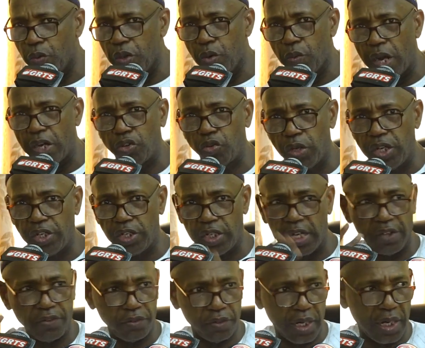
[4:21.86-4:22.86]
we want to
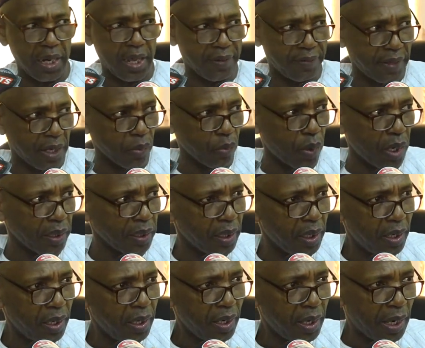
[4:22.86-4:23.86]
internationalize that one.
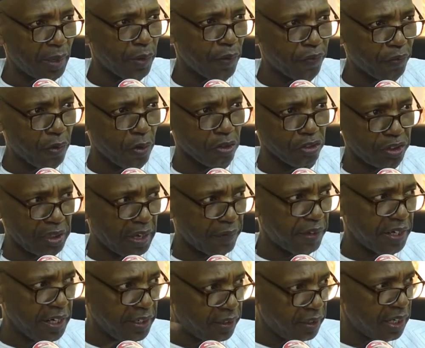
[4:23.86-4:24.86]
And of course, have
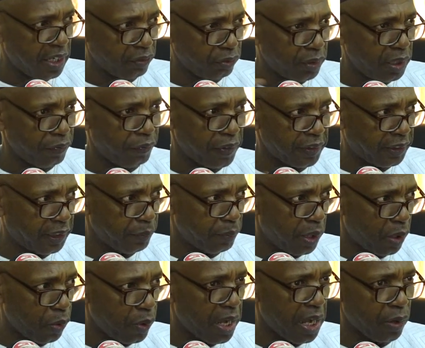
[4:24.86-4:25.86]
an international
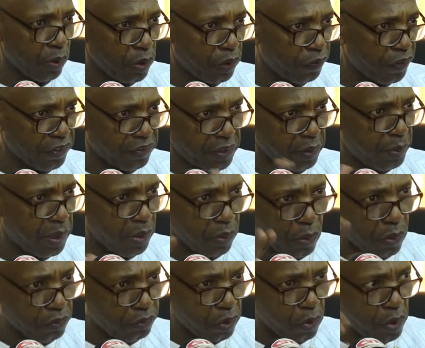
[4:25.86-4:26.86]
festival where Root Festival
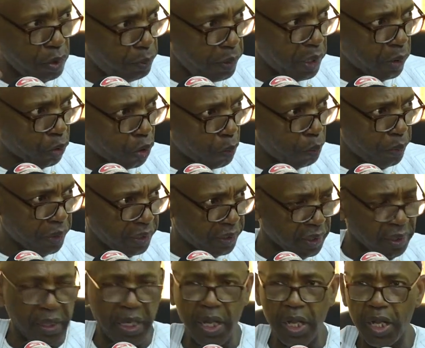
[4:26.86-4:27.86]
also will be
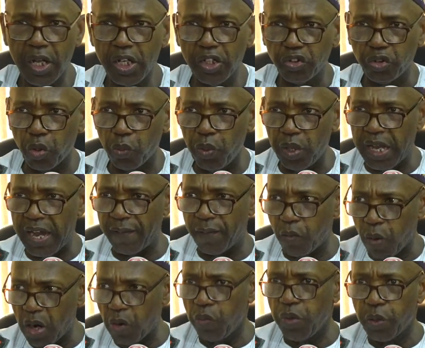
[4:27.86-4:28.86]
incorporated. So we'll have
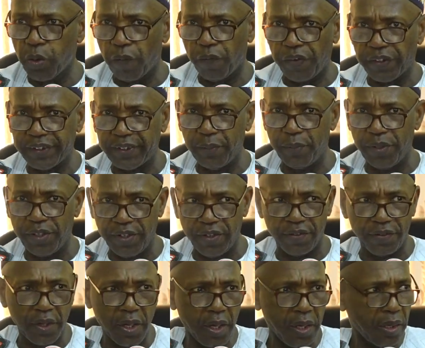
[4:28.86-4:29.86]
1 week of
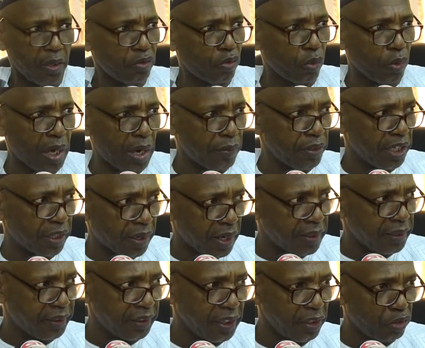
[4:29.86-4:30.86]
festivities throughout the
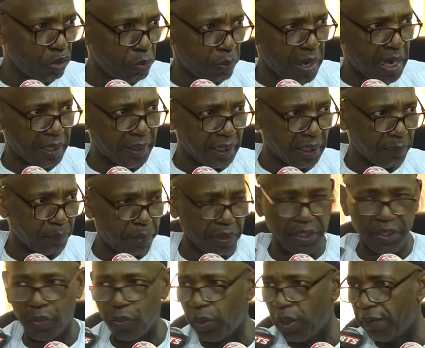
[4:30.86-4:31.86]
country to mark that
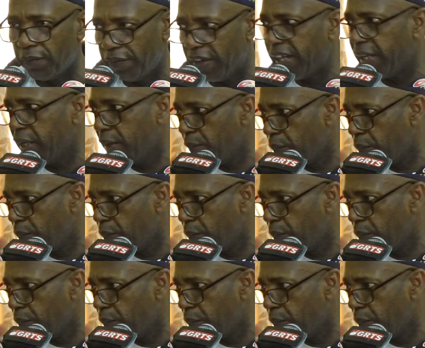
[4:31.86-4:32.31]
particular very